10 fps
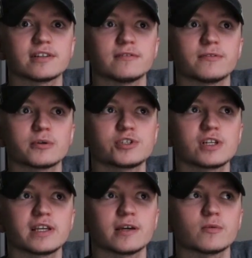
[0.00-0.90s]

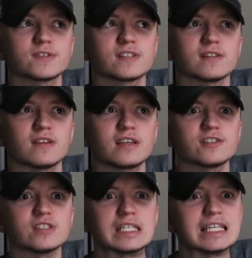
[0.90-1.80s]
Unfortunately, it wasn't
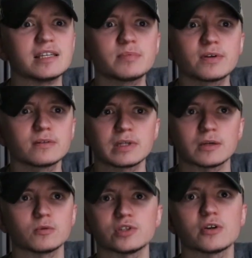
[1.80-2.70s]
this deep.
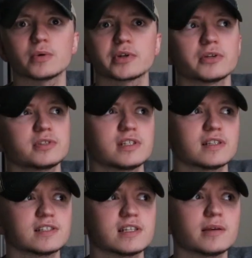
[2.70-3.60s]
It was nowhere close to
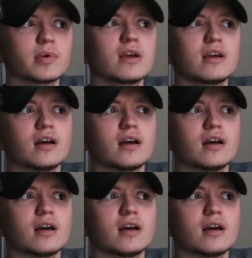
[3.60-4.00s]
this deep.